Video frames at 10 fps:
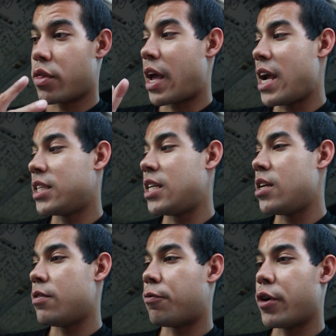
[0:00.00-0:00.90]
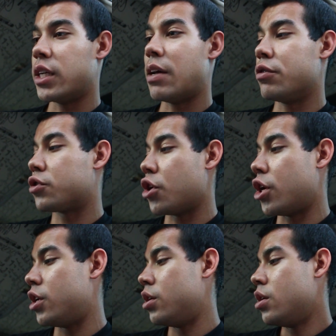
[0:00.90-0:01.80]
The AC Freon level's
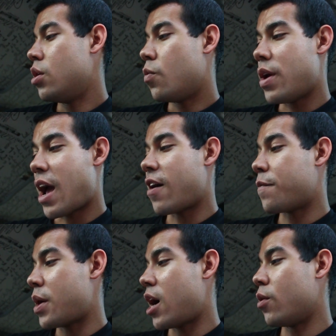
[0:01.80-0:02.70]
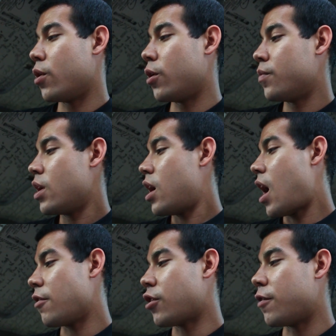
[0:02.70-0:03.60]
good. We have power.
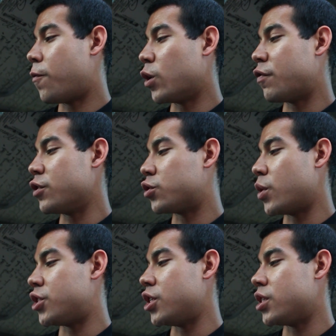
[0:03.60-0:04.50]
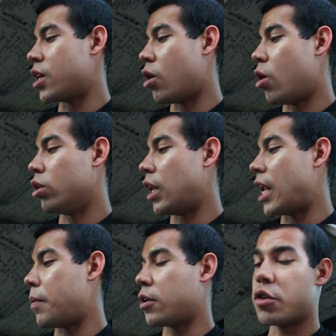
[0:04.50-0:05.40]
I've tried 4 different switches that all
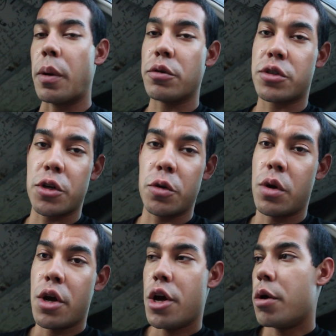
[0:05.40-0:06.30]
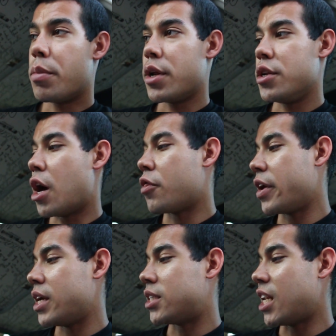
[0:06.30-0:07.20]
light up like they're supposed to, but
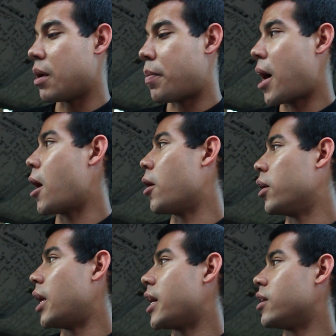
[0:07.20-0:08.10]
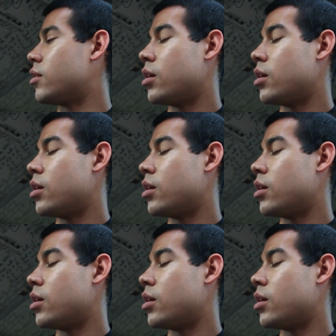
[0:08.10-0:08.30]
nothing is sending power like it.